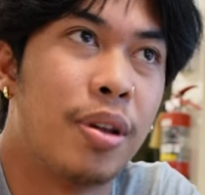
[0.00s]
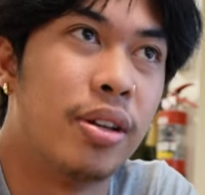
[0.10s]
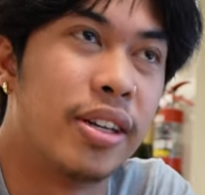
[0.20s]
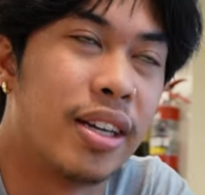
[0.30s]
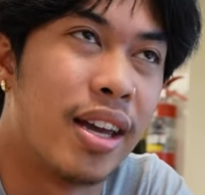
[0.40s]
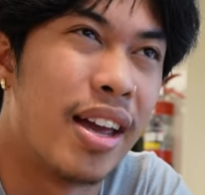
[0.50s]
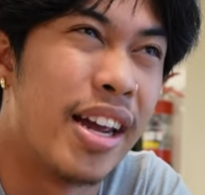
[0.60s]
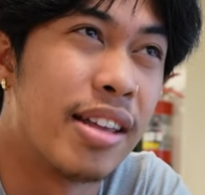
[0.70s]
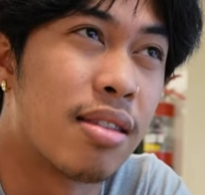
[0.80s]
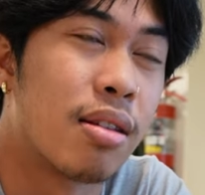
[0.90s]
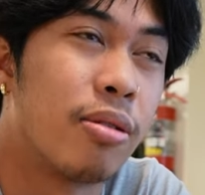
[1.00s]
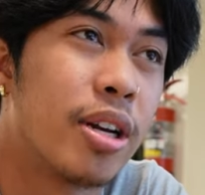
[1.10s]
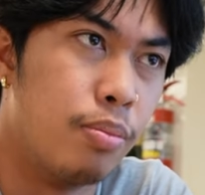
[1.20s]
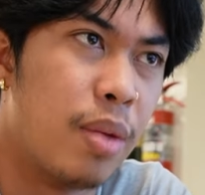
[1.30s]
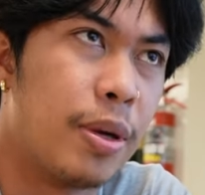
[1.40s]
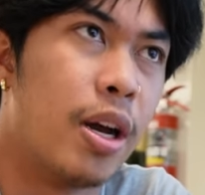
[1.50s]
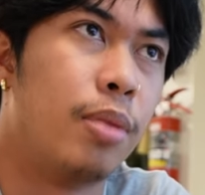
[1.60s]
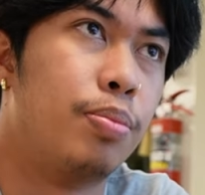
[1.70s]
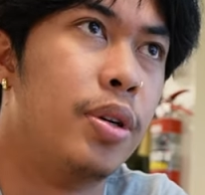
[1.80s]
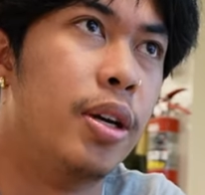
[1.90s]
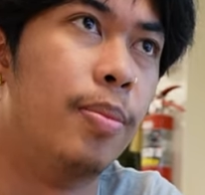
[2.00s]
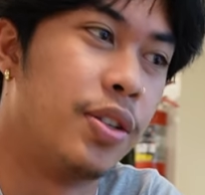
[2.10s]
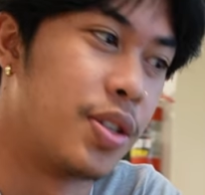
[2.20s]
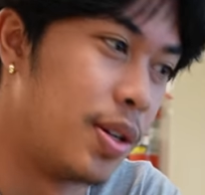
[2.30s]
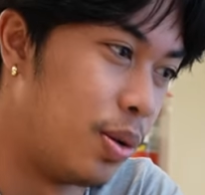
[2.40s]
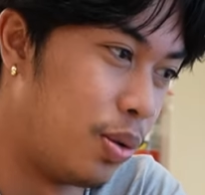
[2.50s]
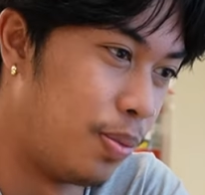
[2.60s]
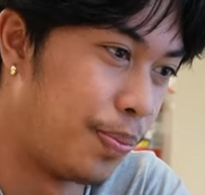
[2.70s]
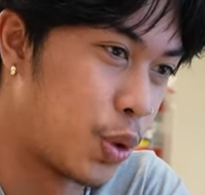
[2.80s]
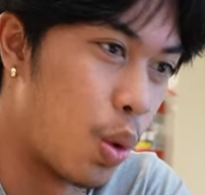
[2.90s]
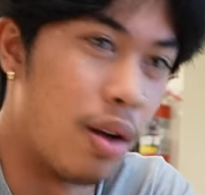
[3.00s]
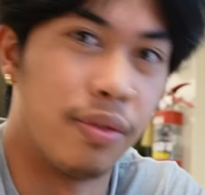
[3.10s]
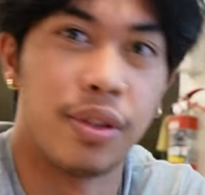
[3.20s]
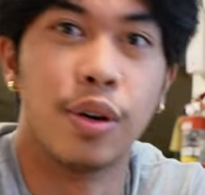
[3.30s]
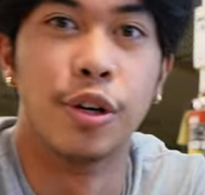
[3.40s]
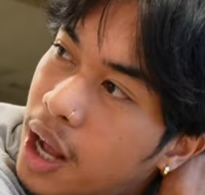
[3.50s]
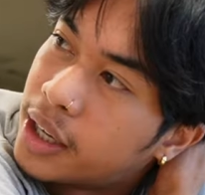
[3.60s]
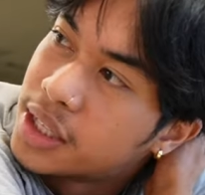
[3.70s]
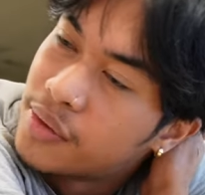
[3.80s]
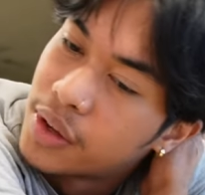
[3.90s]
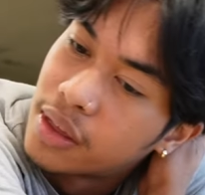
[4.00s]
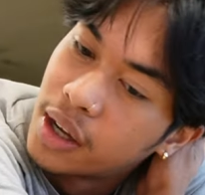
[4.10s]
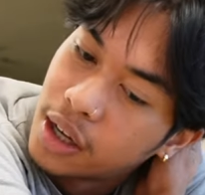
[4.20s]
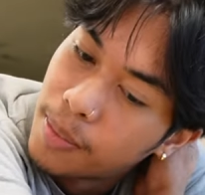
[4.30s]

at like 8.30, maybe 9 p.m. until 12.30. I guess if you think